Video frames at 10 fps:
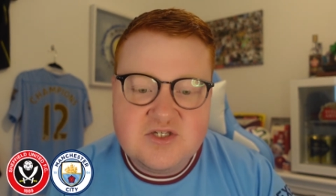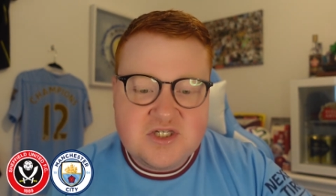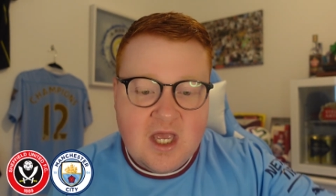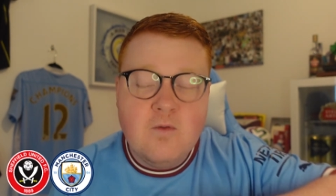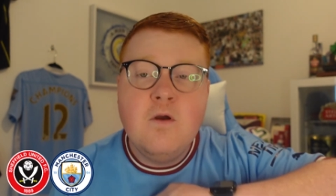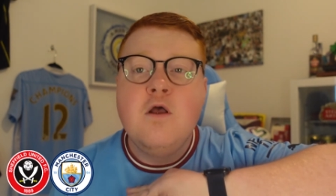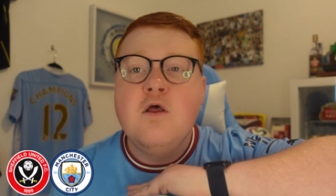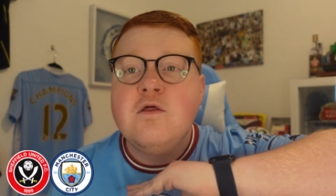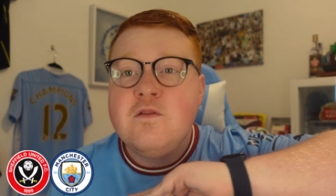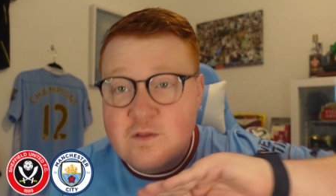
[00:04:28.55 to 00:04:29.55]
So
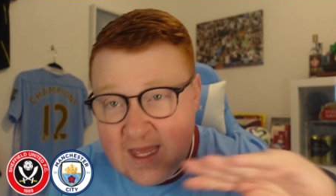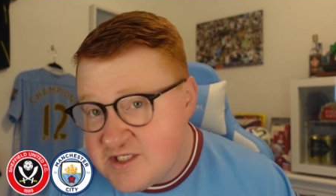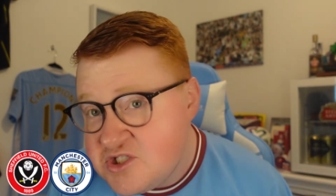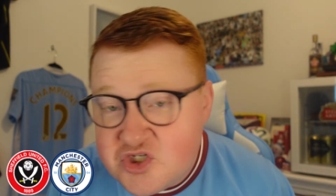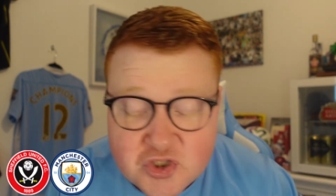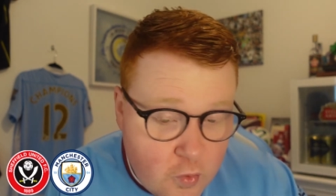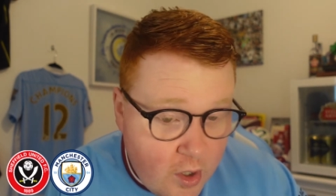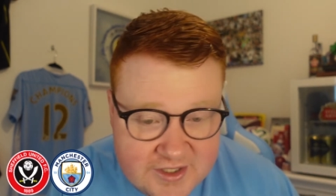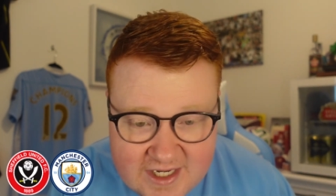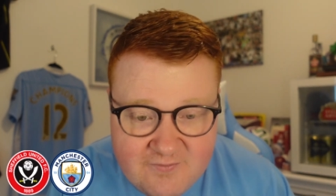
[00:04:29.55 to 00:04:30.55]
that's the
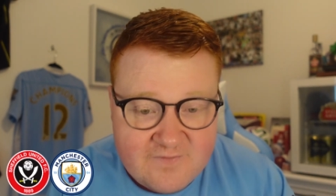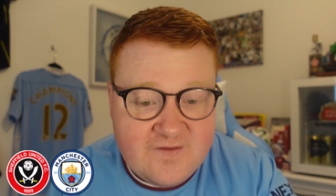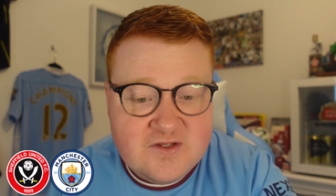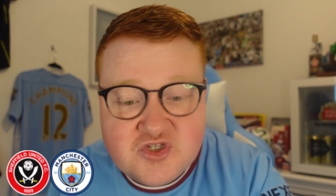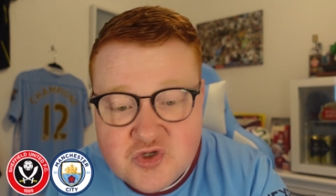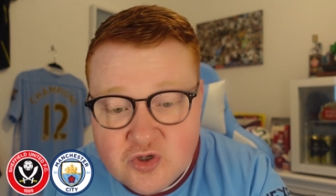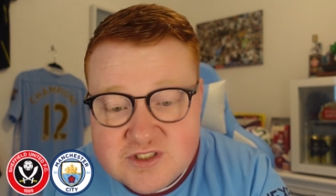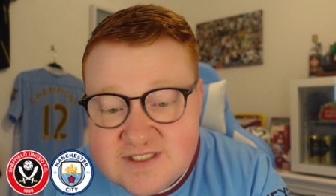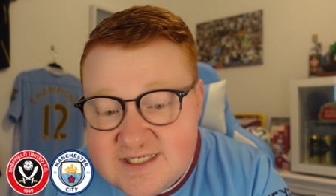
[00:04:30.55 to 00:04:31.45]
squad and everything sorted.